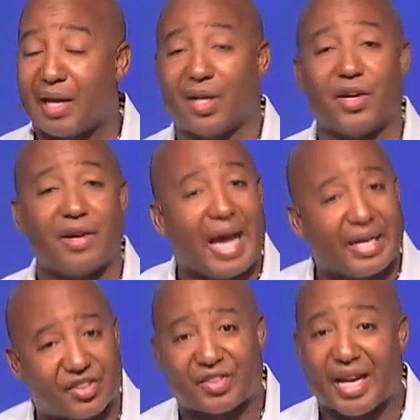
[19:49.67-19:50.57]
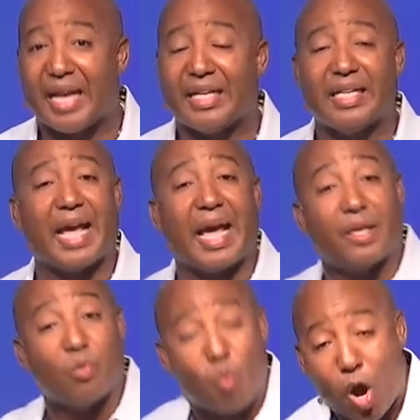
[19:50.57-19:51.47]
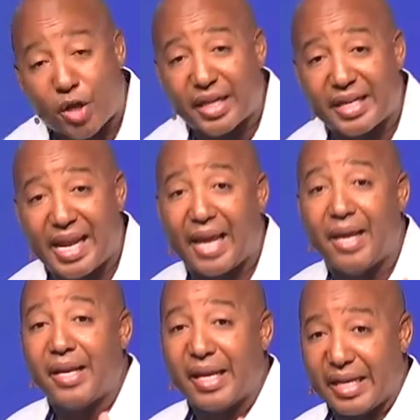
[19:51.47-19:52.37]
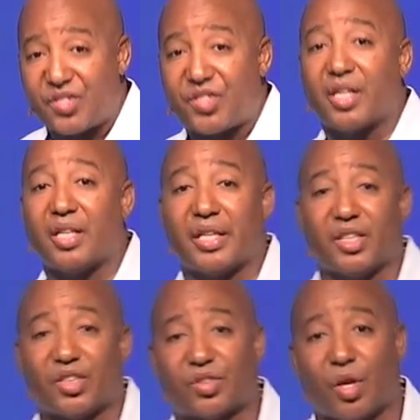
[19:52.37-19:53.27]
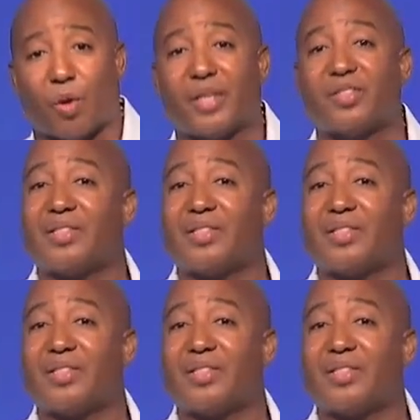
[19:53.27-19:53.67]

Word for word: to learn how to stand in that and walk in that until it is so. It's